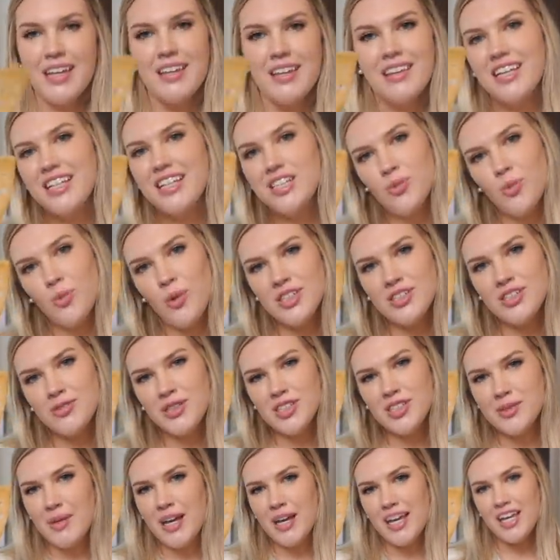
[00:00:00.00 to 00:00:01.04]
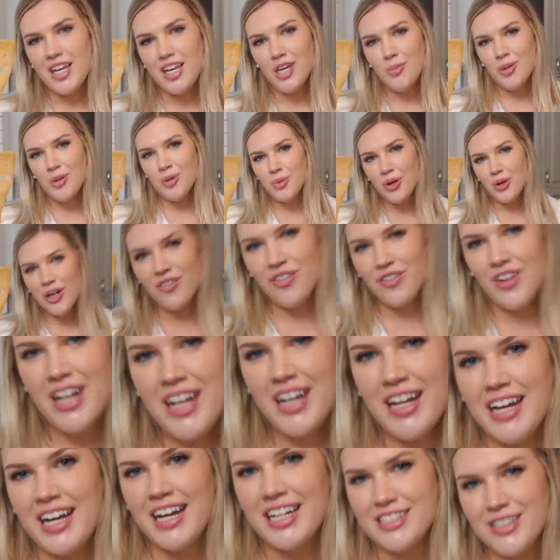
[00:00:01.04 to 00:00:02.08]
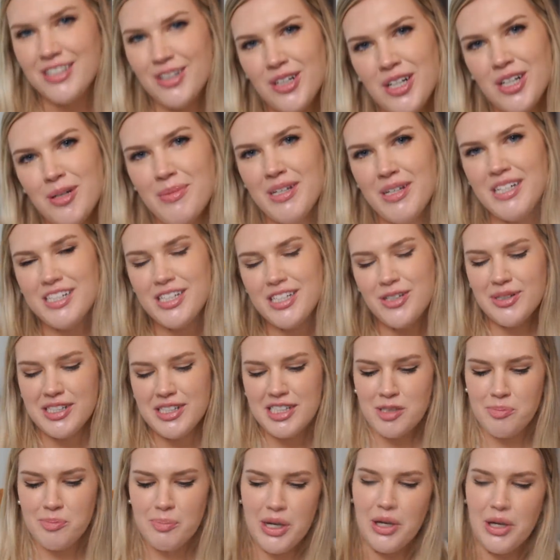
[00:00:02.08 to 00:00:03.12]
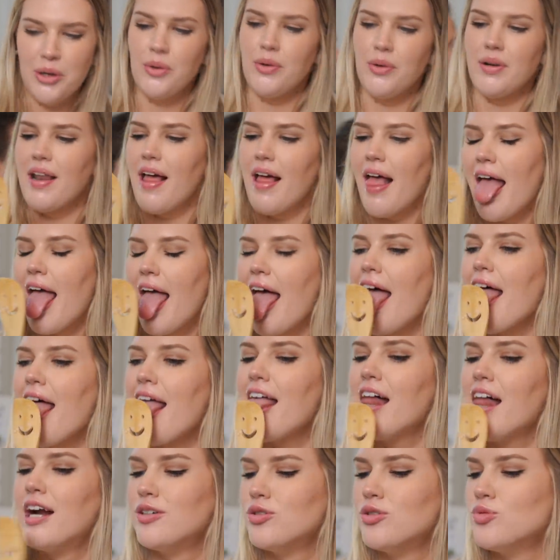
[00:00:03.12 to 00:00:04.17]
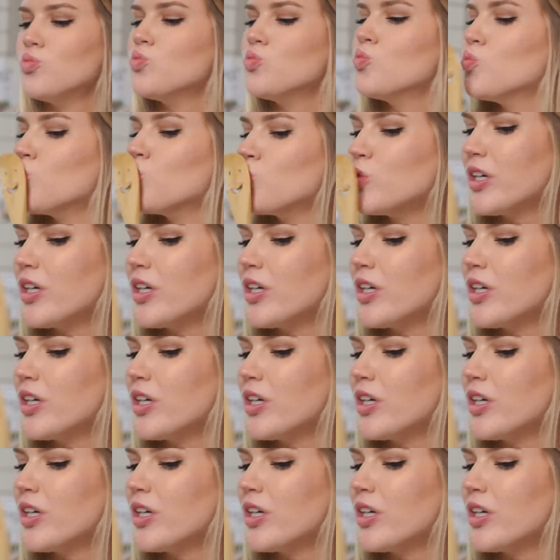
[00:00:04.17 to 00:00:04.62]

This once was my human boyfriend and I turned him into a spoon. You left the stove on.